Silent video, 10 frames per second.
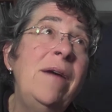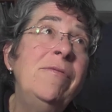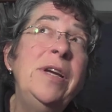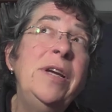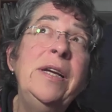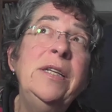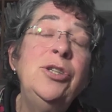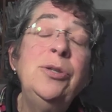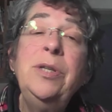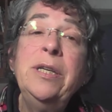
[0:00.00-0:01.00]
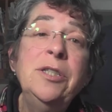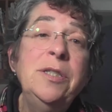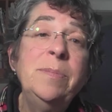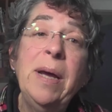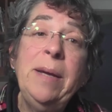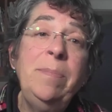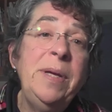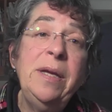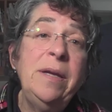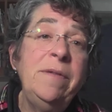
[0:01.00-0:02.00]
every two years might
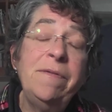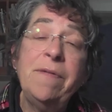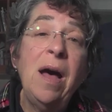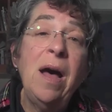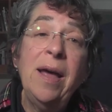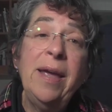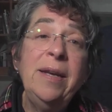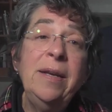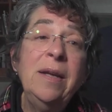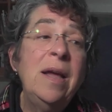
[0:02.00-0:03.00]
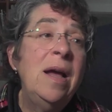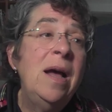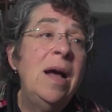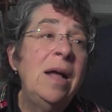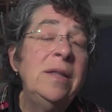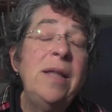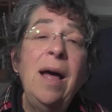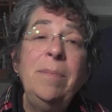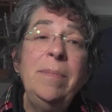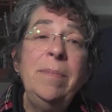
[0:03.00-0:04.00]
be fine. A
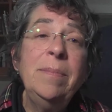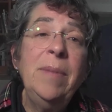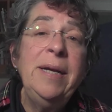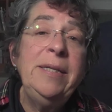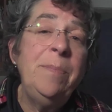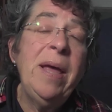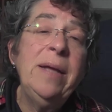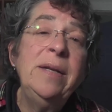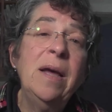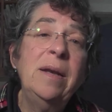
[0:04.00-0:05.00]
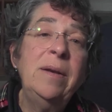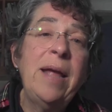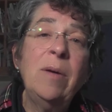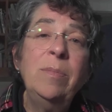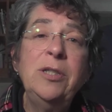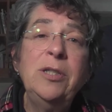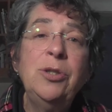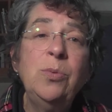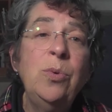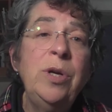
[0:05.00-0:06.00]
lot might depend on how
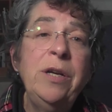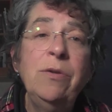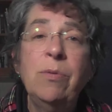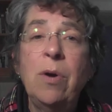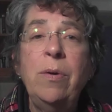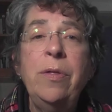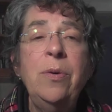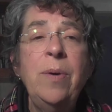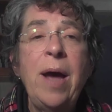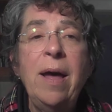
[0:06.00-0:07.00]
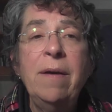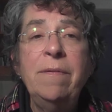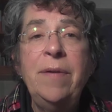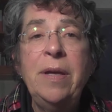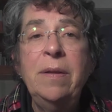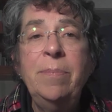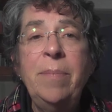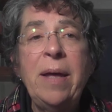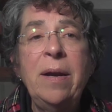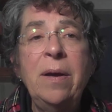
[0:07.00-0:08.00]
much woody growth you have in the
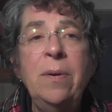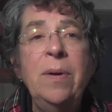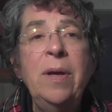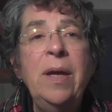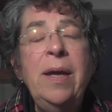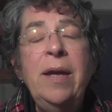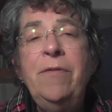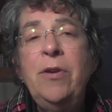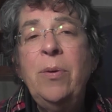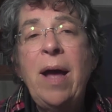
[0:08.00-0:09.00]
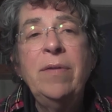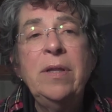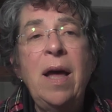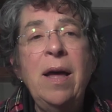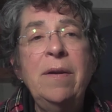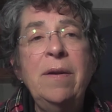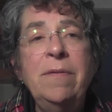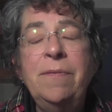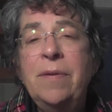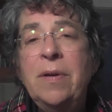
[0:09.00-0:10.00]
meadow. If you have a lot
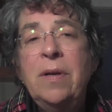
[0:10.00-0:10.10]
of